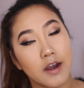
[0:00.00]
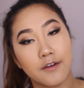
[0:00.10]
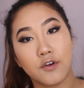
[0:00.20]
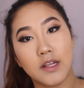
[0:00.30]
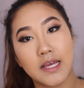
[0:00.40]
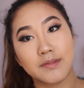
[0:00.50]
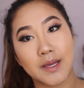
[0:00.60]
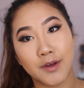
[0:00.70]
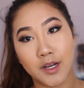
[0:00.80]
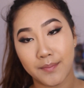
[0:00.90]
All right, for lips,
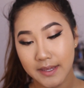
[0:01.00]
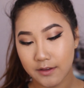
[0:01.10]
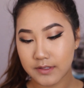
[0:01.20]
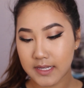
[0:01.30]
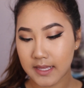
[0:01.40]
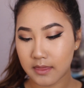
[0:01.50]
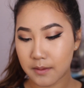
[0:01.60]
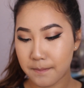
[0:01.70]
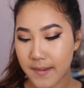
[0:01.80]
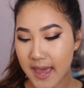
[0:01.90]
I'm gonna be using
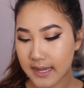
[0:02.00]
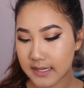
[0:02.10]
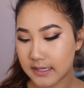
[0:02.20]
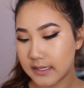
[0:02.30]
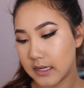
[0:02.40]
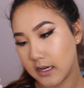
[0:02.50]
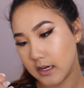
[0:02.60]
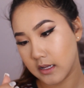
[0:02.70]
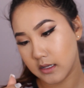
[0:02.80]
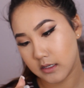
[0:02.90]
the MAC
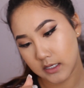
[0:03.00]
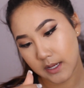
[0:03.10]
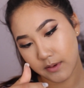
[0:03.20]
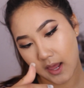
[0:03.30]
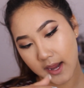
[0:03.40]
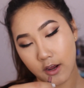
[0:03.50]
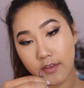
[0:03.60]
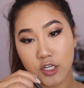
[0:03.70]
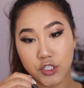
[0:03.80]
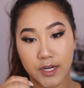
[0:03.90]
lip liner
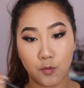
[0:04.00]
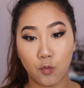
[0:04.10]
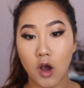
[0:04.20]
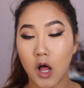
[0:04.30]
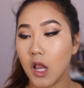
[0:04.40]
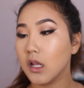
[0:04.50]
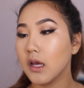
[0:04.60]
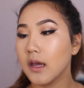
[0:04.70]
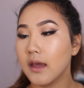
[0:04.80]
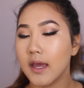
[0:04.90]
in the shade Whirl.
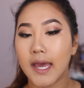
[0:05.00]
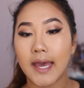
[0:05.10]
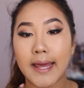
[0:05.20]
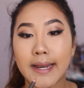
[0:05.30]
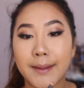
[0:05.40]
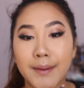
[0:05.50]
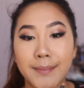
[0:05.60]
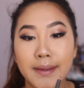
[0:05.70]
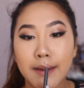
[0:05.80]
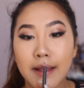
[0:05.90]
And I'm gonna
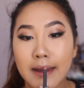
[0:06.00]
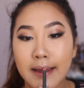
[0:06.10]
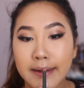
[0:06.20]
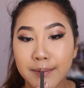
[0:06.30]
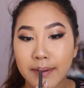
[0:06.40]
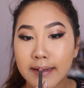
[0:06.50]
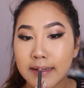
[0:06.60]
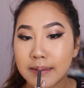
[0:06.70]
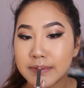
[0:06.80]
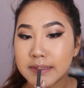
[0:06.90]
be aligning my
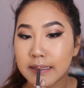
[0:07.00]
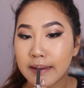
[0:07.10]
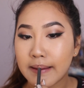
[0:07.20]
lips.